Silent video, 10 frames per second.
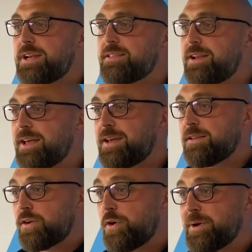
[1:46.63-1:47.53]
click the link in the
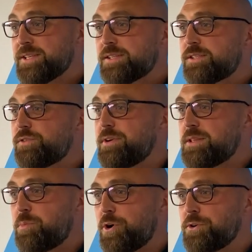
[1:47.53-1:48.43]
comments to read the
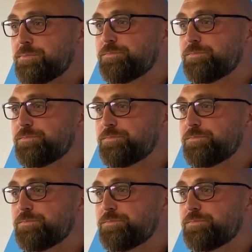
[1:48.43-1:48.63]
blog.